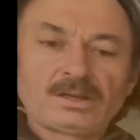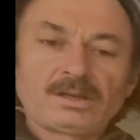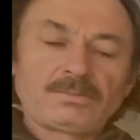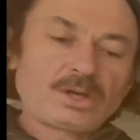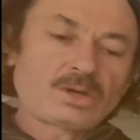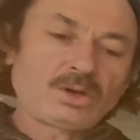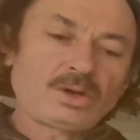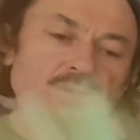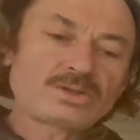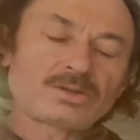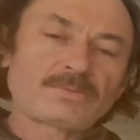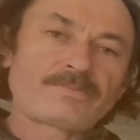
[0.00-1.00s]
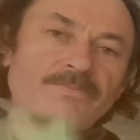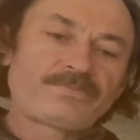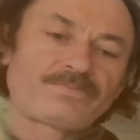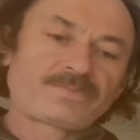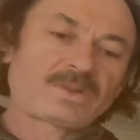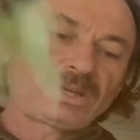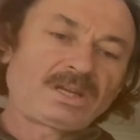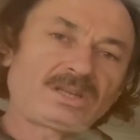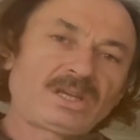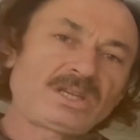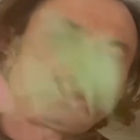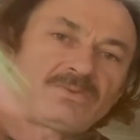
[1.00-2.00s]
because it
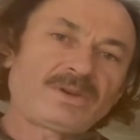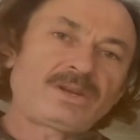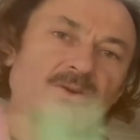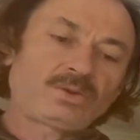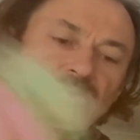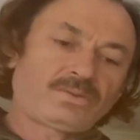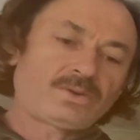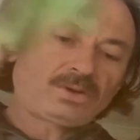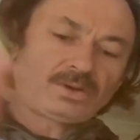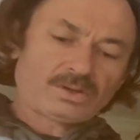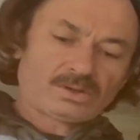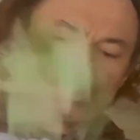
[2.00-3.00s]
is very good for your